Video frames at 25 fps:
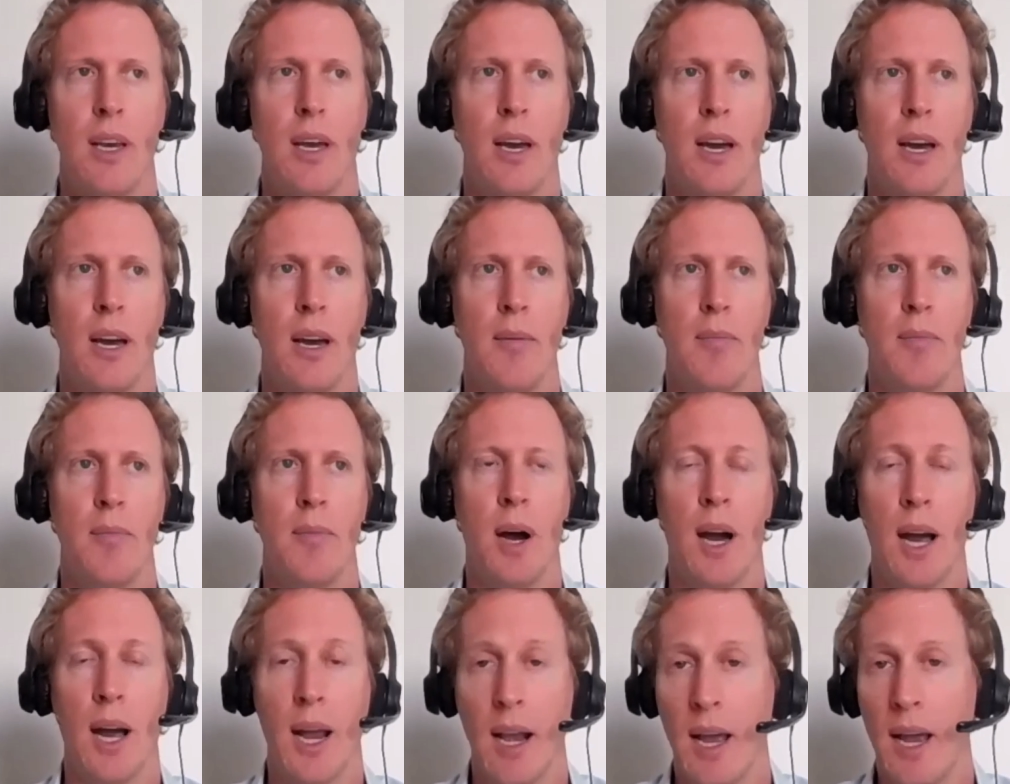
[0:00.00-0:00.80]

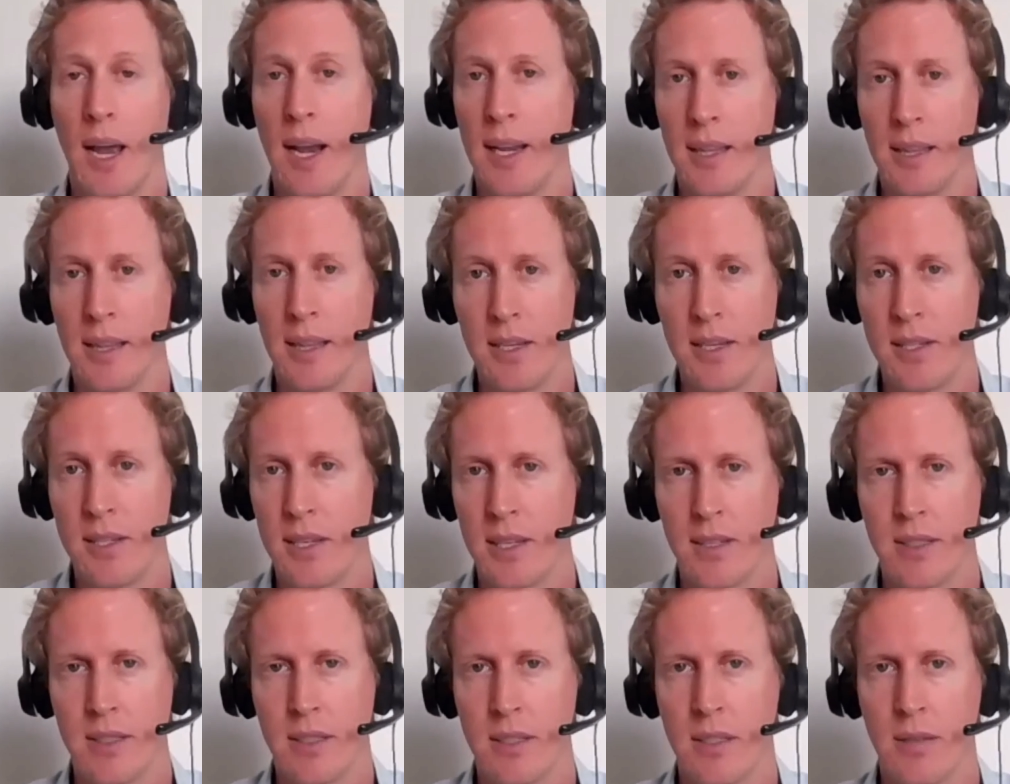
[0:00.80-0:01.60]
highlighting these
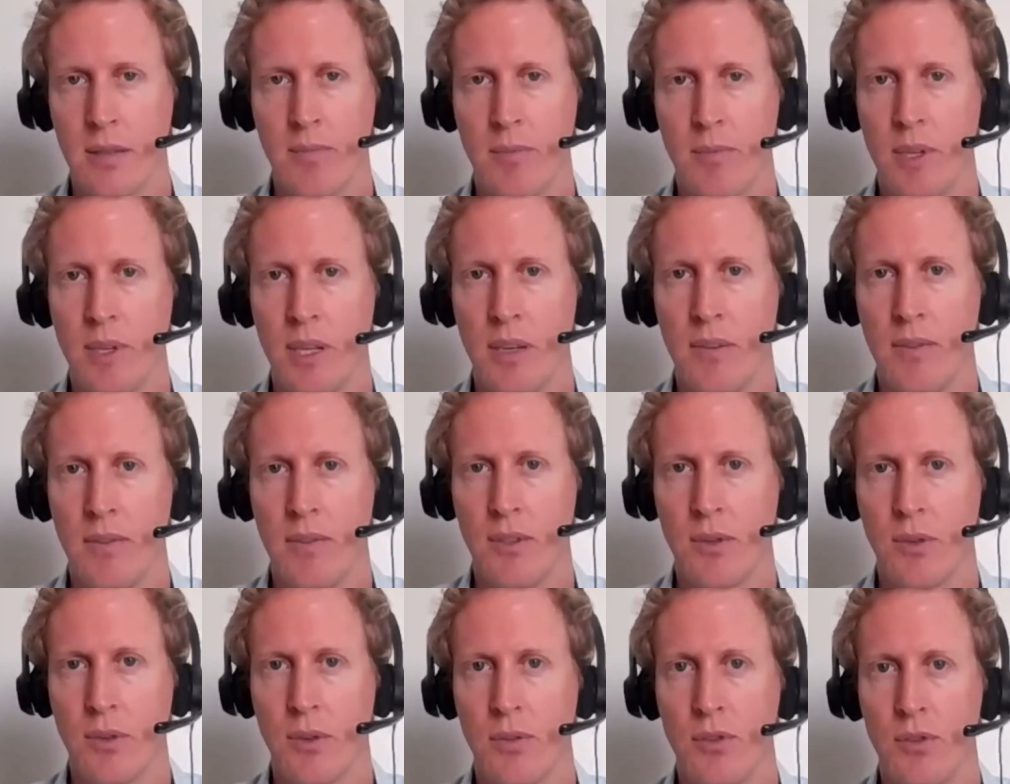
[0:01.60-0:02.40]
things to the
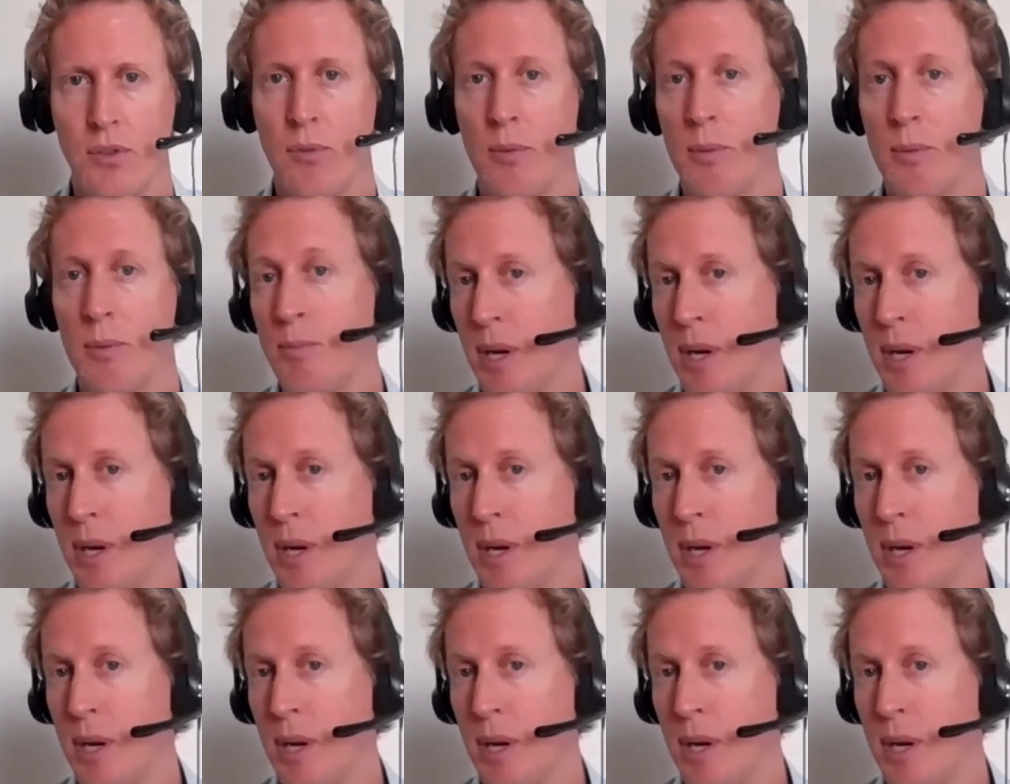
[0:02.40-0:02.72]
individual consumer.